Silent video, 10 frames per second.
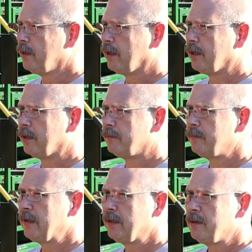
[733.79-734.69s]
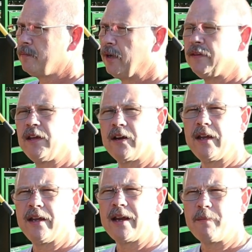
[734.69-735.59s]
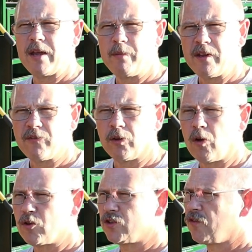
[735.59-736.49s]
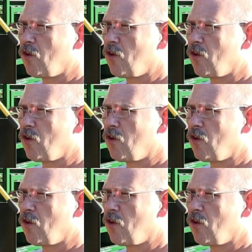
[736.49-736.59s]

But there again, that may be for larger